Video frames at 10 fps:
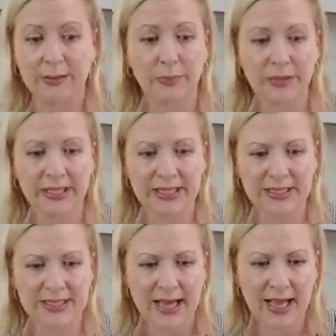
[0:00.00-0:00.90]
And
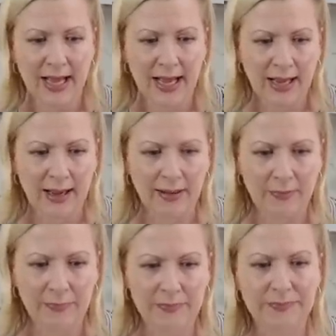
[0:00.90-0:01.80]
please,
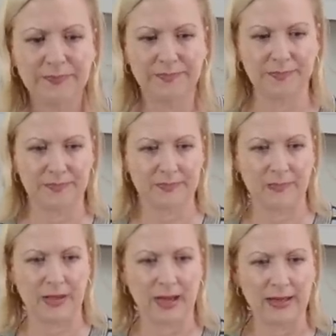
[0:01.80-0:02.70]
I
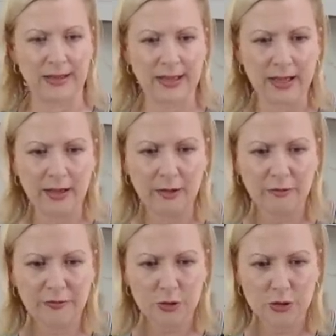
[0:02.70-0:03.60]

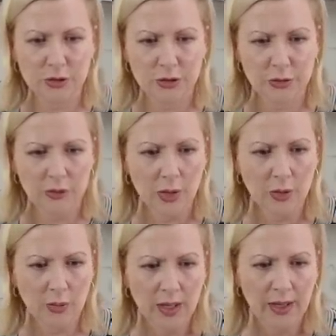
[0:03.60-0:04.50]
love,
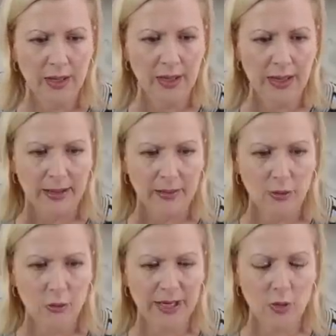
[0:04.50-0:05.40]
oh,
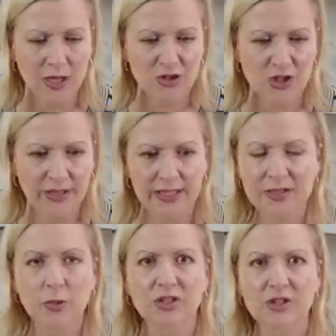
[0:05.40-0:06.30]
great question. These
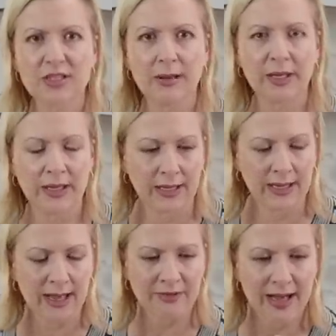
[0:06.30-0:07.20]
questions coming in, I
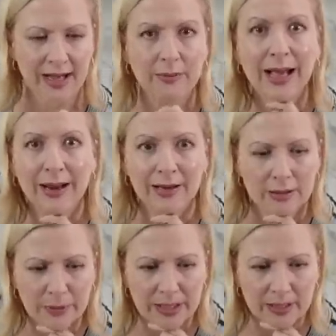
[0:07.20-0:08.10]
haven't had a
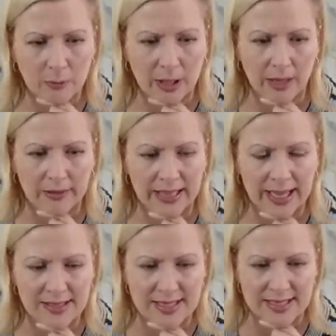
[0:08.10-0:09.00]
peek in a while.
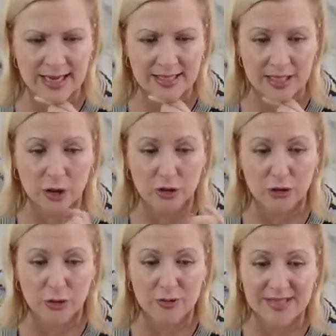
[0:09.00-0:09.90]
Nancy is asking, could
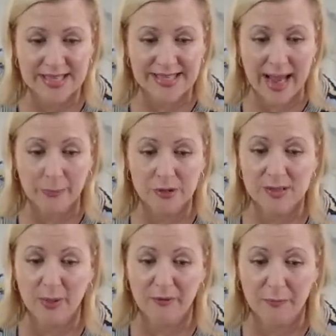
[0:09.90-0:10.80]
you use these apples
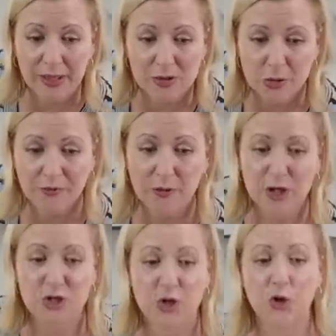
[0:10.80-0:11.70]
in puff pastry for
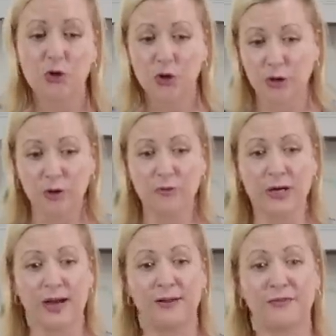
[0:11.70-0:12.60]
a turnover
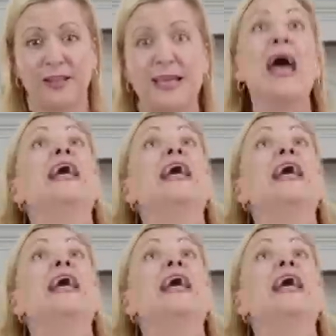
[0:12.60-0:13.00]
kind of thing?